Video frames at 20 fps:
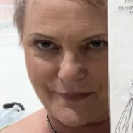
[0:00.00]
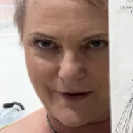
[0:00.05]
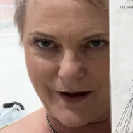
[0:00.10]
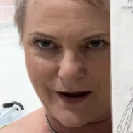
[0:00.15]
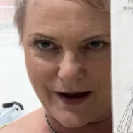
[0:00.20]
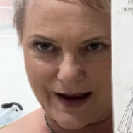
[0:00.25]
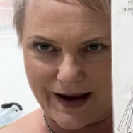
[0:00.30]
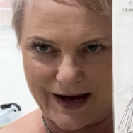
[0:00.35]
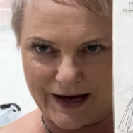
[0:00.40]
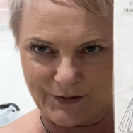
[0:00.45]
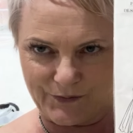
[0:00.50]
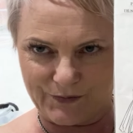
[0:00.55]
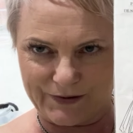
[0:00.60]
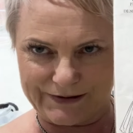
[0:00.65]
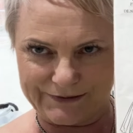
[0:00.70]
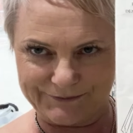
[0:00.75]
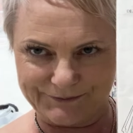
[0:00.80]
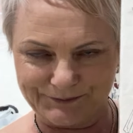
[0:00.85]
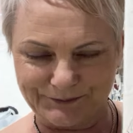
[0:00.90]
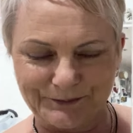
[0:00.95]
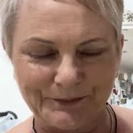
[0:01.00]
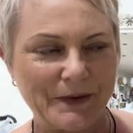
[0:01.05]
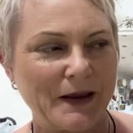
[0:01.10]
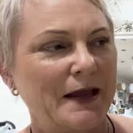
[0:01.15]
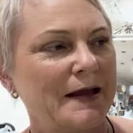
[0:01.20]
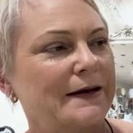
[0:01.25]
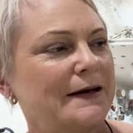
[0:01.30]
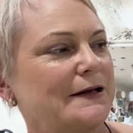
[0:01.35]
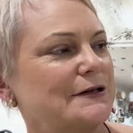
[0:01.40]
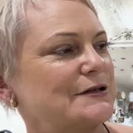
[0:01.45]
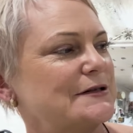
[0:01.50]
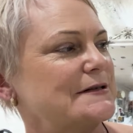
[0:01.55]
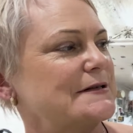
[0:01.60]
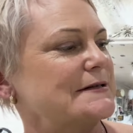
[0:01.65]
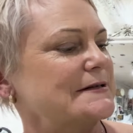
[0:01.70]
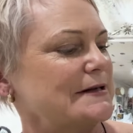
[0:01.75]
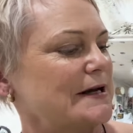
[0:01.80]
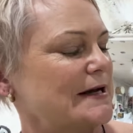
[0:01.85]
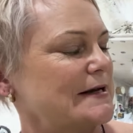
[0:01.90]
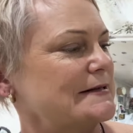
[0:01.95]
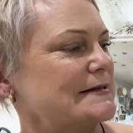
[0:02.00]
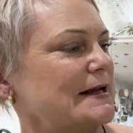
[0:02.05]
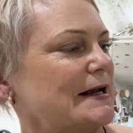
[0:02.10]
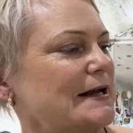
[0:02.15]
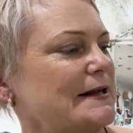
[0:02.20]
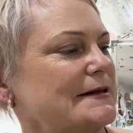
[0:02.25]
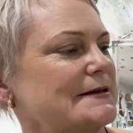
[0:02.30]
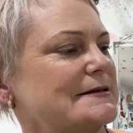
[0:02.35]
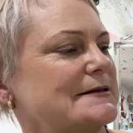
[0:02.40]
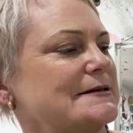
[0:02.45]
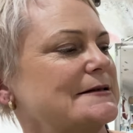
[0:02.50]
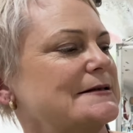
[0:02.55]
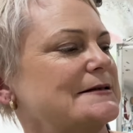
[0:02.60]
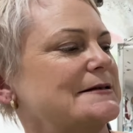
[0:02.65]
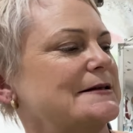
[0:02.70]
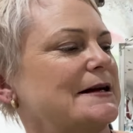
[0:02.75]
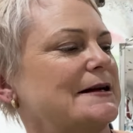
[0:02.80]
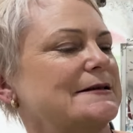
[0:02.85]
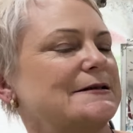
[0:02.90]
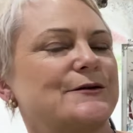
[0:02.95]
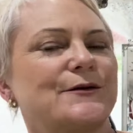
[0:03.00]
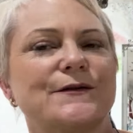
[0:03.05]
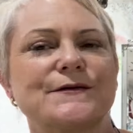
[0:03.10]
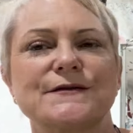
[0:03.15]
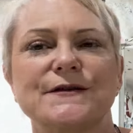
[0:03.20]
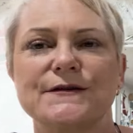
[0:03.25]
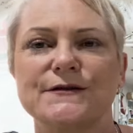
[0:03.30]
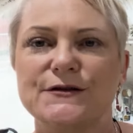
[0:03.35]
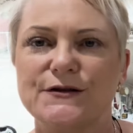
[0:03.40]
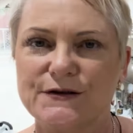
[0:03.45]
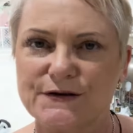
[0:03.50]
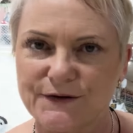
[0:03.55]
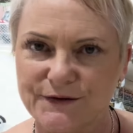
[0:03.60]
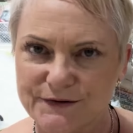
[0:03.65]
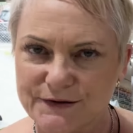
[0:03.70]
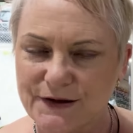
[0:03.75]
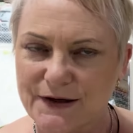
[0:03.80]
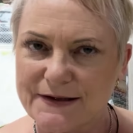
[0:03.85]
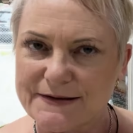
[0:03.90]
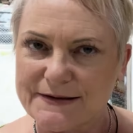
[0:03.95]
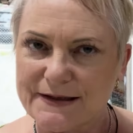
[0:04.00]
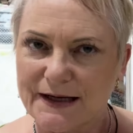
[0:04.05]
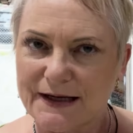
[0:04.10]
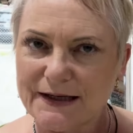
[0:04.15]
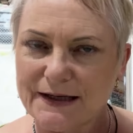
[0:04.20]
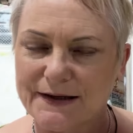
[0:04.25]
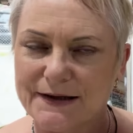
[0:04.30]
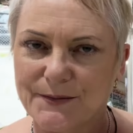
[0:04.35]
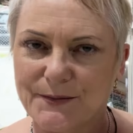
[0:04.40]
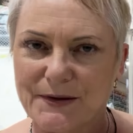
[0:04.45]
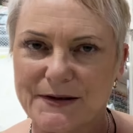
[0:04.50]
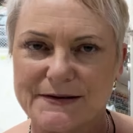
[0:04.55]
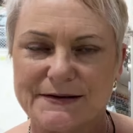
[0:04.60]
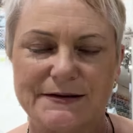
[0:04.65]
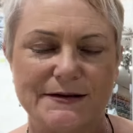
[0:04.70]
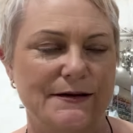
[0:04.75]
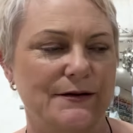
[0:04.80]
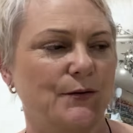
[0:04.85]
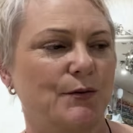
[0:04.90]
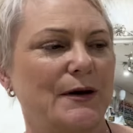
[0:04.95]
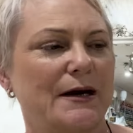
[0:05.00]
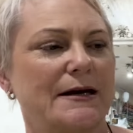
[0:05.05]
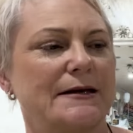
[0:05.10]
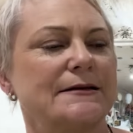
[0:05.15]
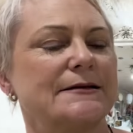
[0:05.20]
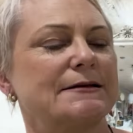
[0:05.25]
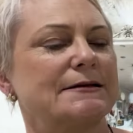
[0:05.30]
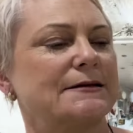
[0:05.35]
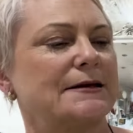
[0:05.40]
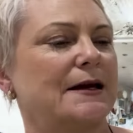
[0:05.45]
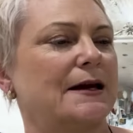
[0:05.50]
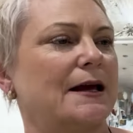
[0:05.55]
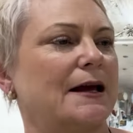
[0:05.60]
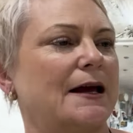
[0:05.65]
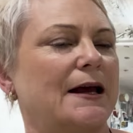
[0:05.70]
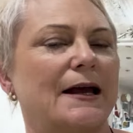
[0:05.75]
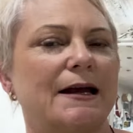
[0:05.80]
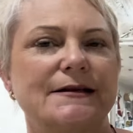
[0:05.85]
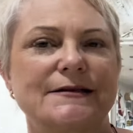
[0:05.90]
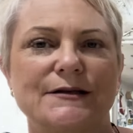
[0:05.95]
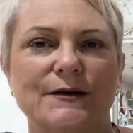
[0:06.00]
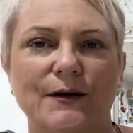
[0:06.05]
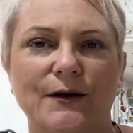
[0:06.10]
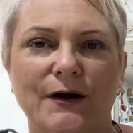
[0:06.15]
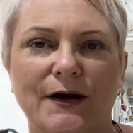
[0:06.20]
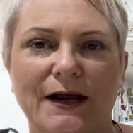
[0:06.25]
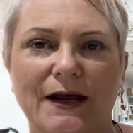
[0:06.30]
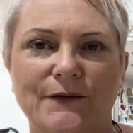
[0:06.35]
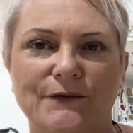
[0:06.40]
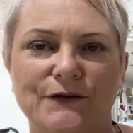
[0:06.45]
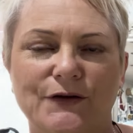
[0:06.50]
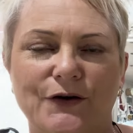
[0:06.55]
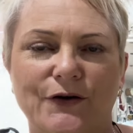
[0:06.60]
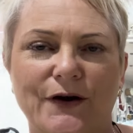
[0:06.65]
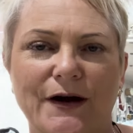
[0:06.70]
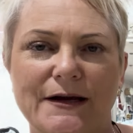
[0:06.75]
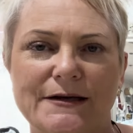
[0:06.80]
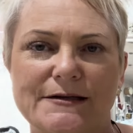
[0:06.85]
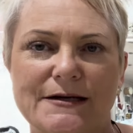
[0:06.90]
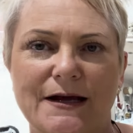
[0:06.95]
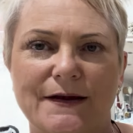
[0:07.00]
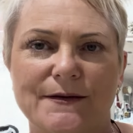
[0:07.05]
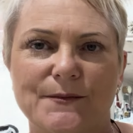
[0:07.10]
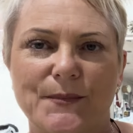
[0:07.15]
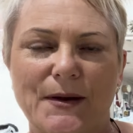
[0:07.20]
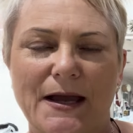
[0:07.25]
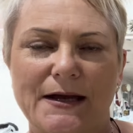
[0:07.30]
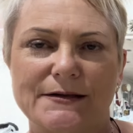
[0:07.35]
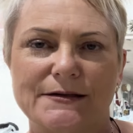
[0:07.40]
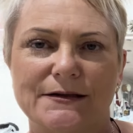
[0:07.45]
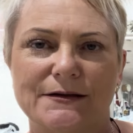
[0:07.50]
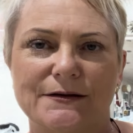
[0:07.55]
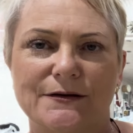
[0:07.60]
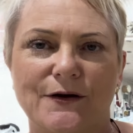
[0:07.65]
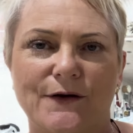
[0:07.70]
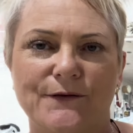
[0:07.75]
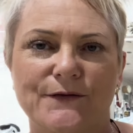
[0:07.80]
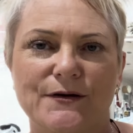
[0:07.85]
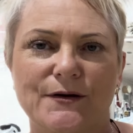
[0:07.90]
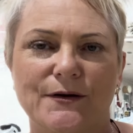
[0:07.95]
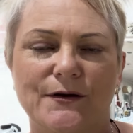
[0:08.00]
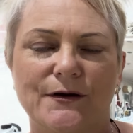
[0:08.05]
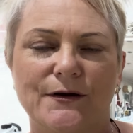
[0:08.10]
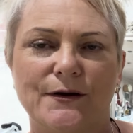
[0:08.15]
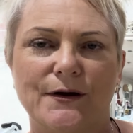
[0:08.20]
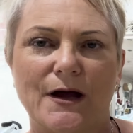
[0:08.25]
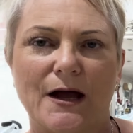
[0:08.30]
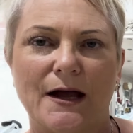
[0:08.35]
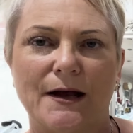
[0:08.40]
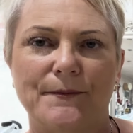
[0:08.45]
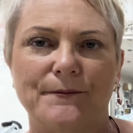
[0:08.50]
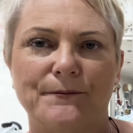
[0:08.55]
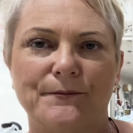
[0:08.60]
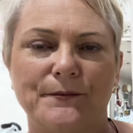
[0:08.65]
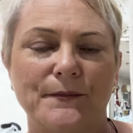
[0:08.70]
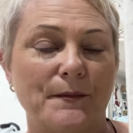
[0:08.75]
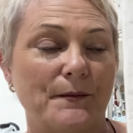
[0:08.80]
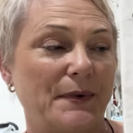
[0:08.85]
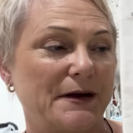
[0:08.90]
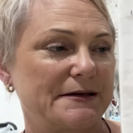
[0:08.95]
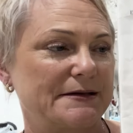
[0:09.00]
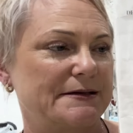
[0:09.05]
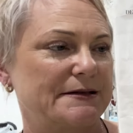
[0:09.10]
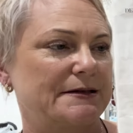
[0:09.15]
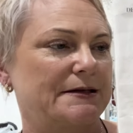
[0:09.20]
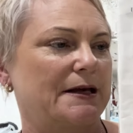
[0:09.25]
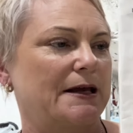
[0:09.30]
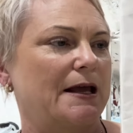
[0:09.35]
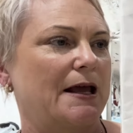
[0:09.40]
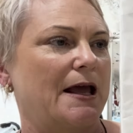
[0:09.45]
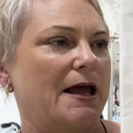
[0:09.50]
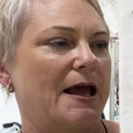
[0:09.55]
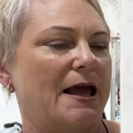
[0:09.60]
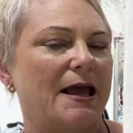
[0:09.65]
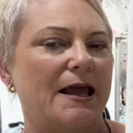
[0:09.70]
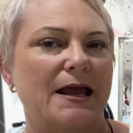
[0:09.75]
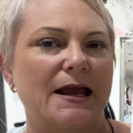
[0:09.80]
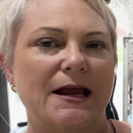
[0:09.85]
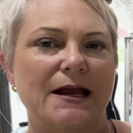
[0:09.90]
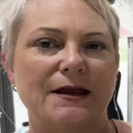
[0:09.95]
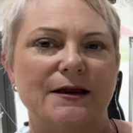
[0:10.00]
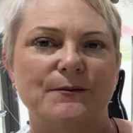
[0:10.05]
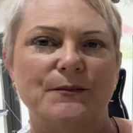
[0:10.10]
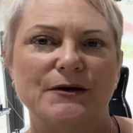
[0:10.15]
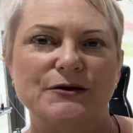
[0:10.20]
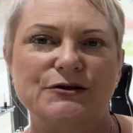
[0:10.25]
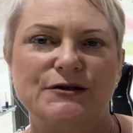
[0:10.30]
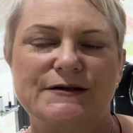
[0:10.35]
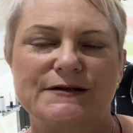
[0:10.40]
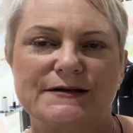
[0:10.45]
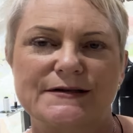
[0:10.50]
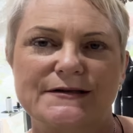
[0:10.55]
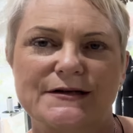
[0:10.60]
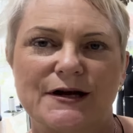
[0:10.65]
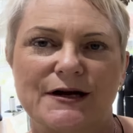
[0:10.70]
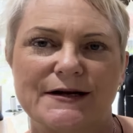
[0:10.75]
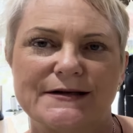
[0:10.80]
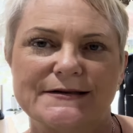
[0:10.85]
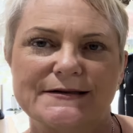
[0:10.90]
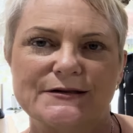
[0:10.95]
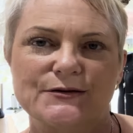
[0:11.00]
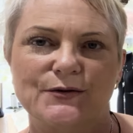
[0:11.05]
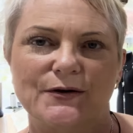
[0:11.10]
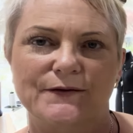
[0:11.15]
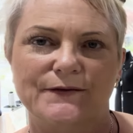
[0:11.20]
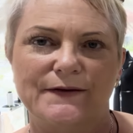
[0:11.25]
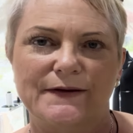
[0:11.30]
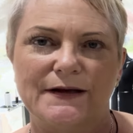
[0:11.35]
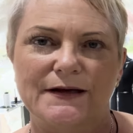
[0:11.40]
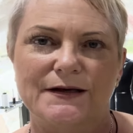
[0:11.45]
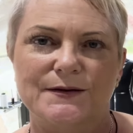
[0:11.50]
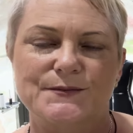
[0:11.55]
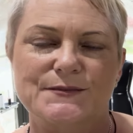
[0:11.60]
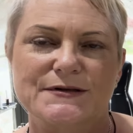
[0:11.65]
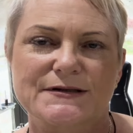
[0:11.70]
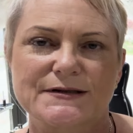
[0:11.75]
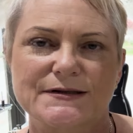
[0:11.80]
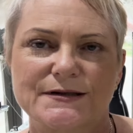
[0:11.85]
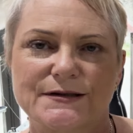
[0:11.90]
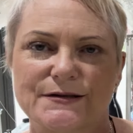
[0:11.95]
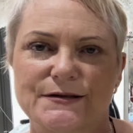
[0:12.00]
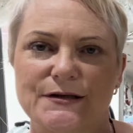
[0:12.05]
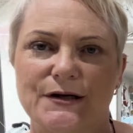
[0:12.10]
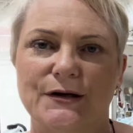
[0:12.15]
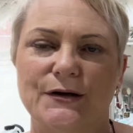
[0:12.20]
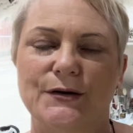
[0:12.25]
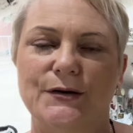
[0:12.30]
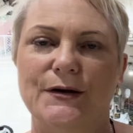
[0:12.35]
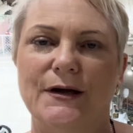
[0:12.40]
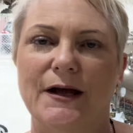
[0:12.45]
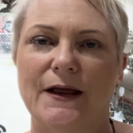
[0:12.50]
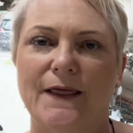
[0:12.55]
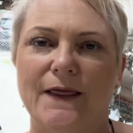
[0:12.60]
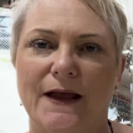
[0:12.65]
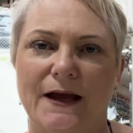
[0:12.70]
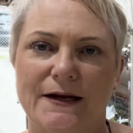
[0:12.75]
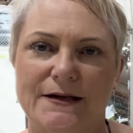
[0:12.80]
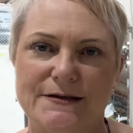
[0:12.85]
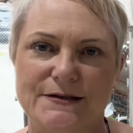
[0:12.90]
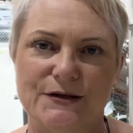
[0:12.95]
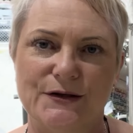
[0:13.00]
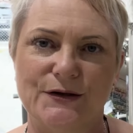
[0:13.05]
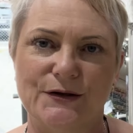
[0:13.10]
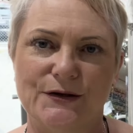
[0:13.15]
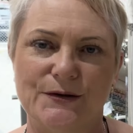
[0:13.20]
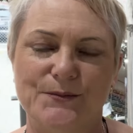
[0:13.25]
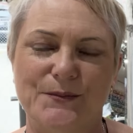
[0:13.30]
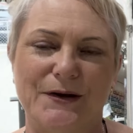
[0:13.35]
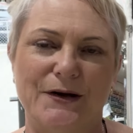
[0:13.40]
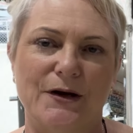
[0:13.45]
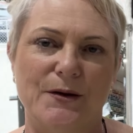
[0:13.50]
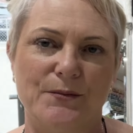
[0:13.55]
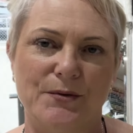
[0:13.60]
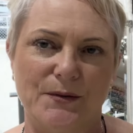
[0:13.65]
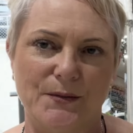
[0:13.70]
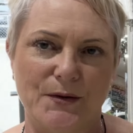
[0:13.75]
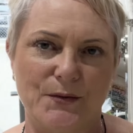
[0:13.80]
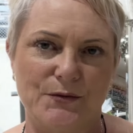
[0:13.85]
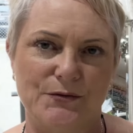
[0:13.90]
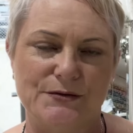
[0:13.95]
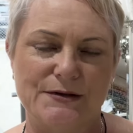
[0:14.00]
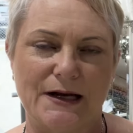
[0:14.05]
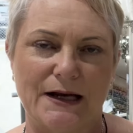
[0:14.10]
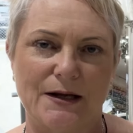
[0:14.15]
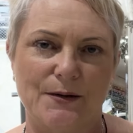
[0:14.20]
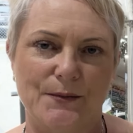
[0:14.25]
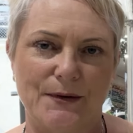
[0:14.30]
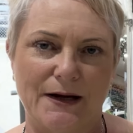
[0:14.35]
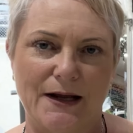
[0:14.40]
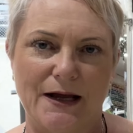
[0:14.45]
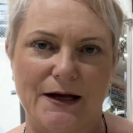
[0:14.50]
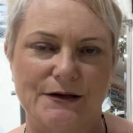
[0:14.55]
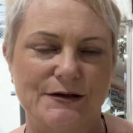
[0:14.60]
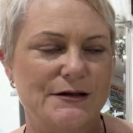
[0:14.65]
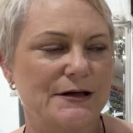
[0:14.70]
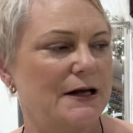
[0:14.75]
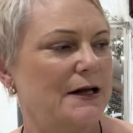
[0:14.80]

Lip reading: I had one. Now she's a size 8, this is a size 12, so she's a size 8 in the bust and the waist, and so I'm going to have to grade down the pattern of the bust, but she's a size 12 in the hips, so that is good, but I probably will take a bit out.